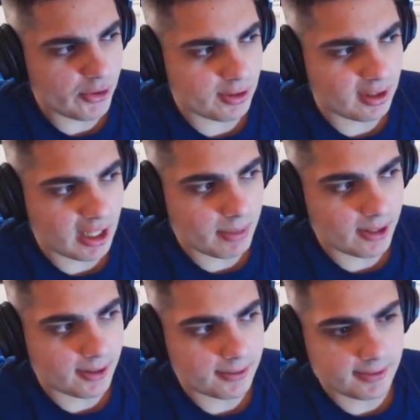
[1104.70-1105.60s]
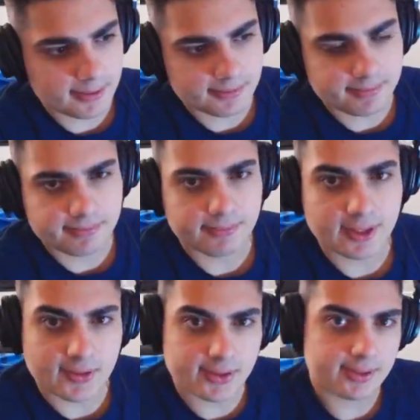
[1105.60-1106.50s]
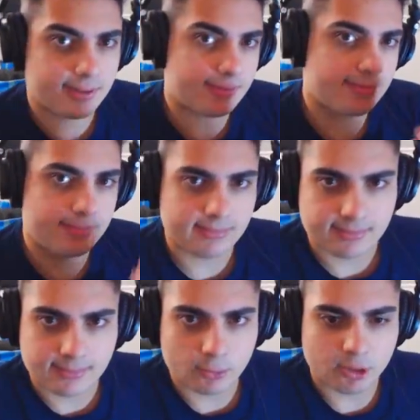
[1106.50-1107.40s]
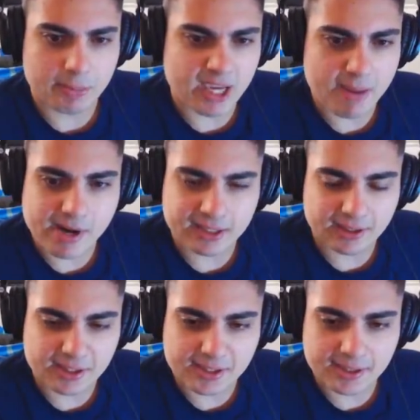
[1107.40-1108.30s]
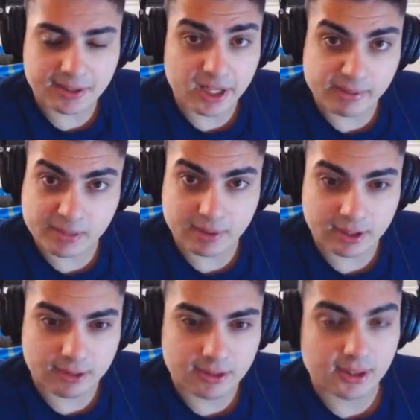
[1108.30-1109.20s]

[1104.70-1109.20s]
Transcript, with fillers: you think about this webcam idea in the comments below.